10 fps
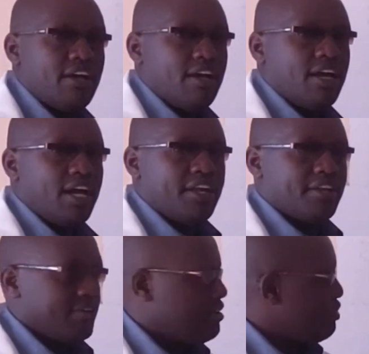And
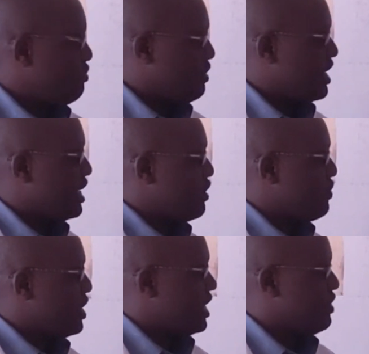finally,
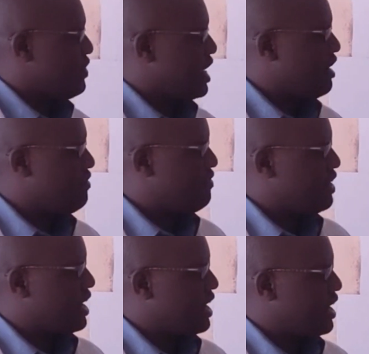we have
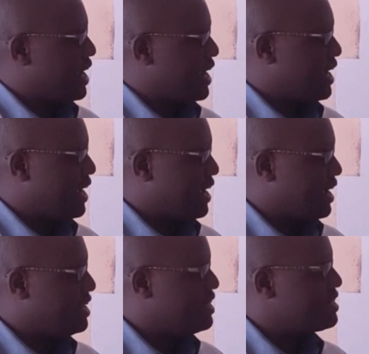
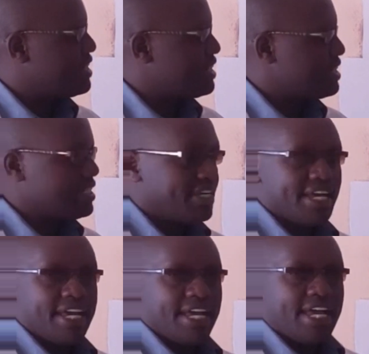heat energy
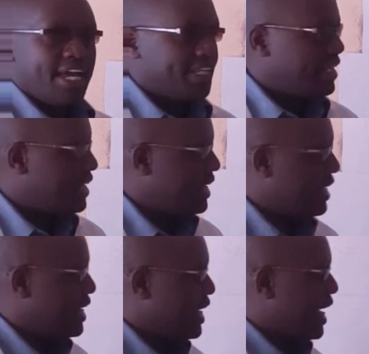
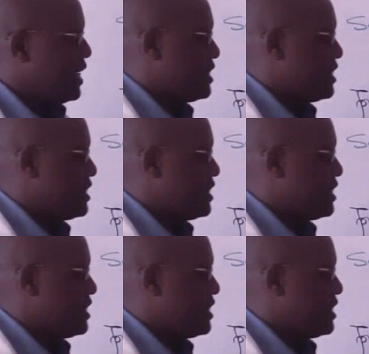and light